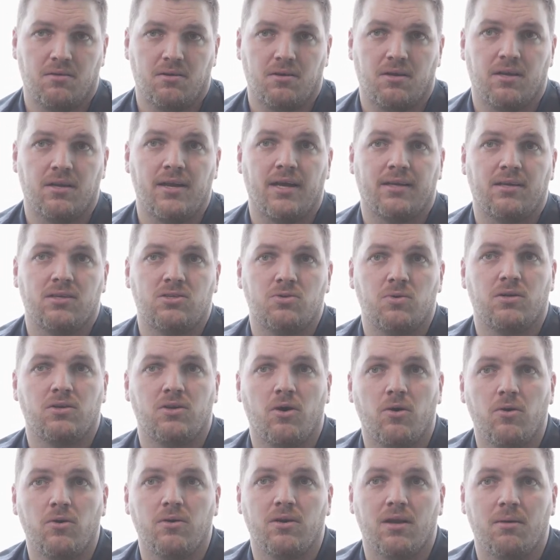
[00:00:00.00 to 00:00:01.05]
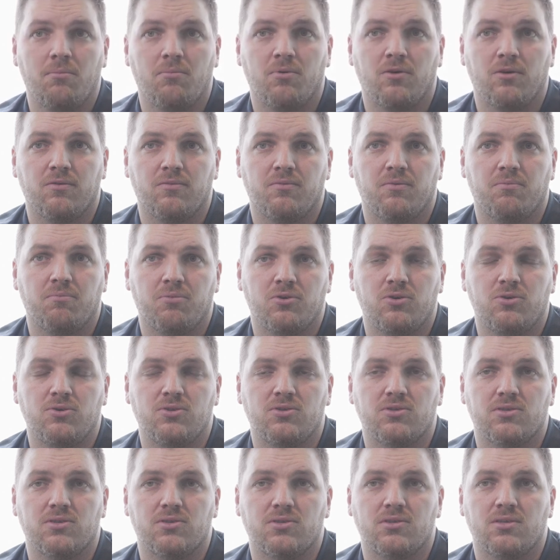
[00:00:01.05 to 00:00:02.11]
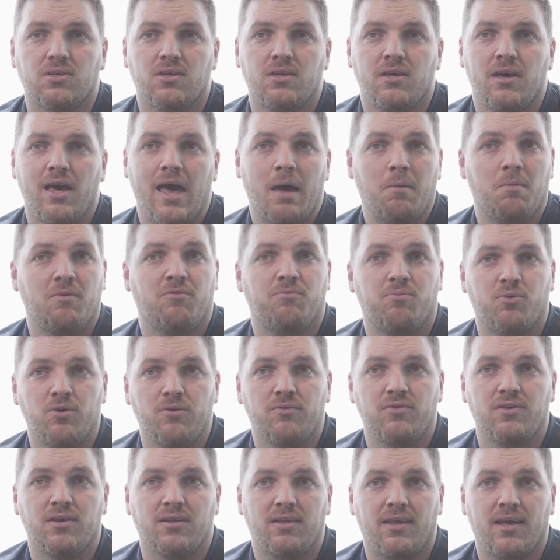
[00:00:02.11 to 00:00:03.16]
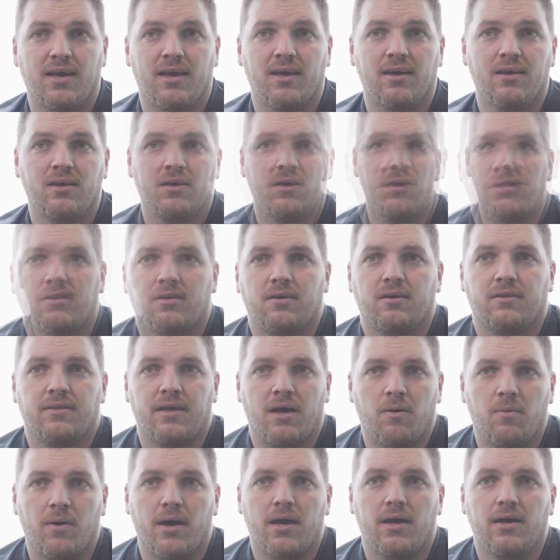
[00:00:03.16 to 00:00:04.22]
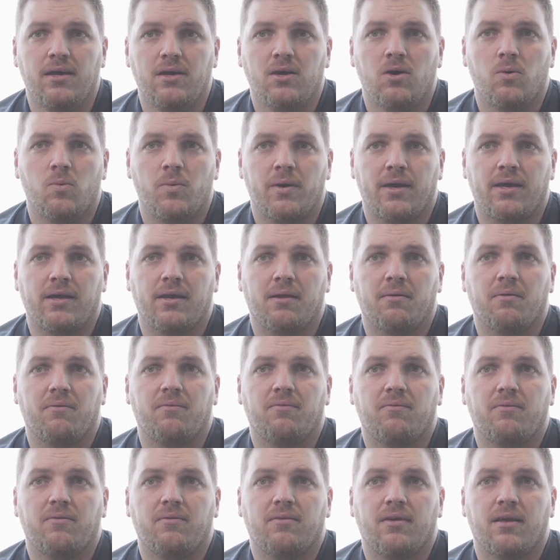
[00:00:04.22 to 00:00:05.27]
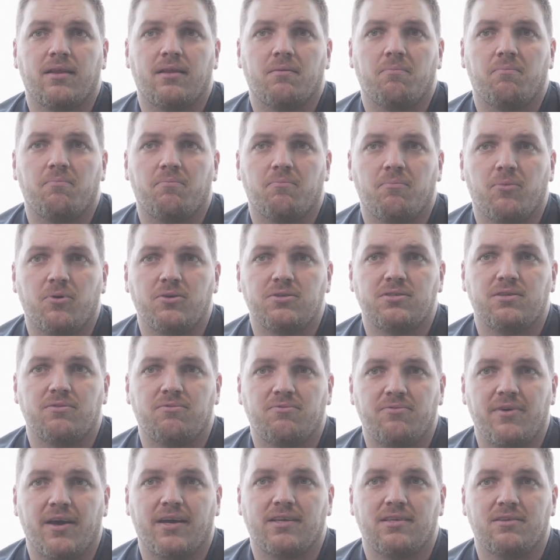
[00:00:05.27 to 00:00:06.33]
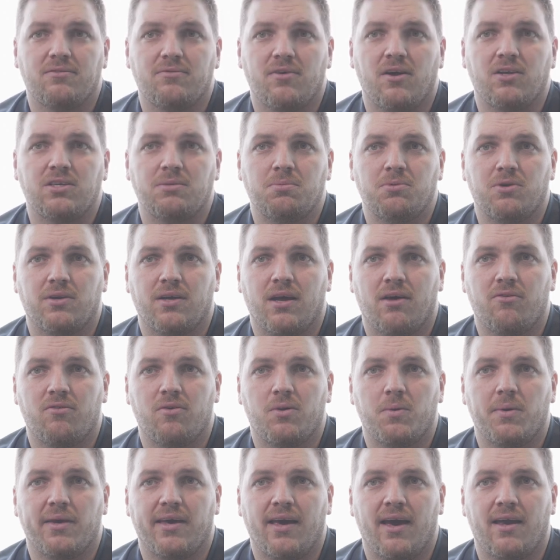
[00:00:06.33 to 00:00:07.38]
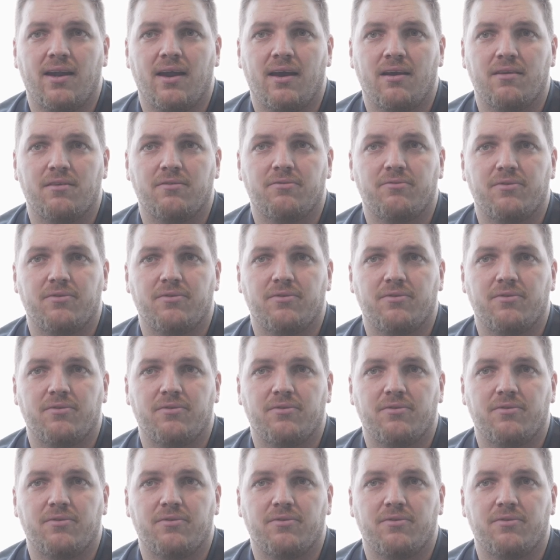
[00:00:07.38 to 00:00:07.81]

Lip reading: connected to a known number of producers, and we've proven it there. That way, we can get the most effective ultimate recovery we can out of the